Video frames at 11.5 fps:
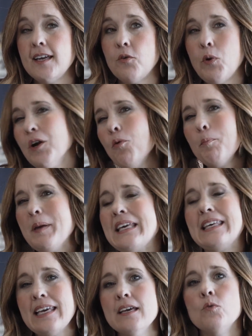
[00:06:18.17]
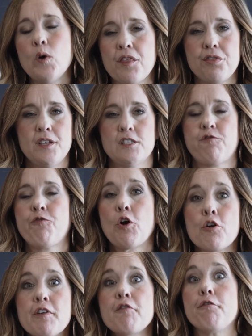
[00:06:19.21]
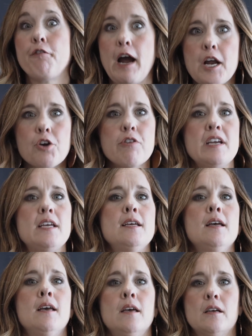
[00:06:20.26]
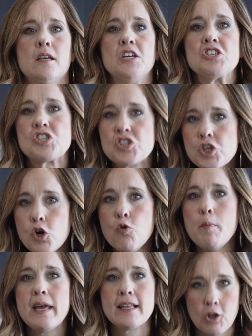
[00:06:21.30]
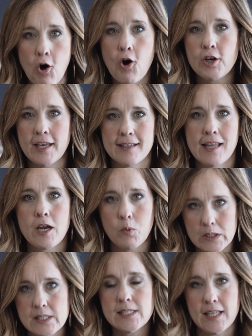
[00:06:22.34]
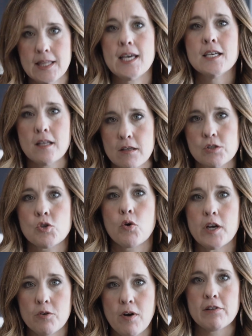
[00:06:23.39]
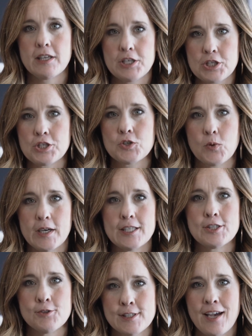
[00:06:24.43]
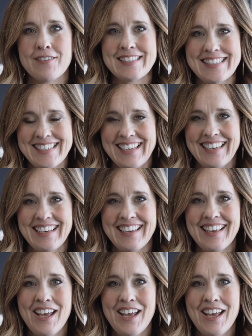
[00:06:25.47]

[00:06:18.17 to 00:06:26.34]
We don't begin with this fervent, fiery, consuming longing like we see at the end of the story in Revelation 22:17.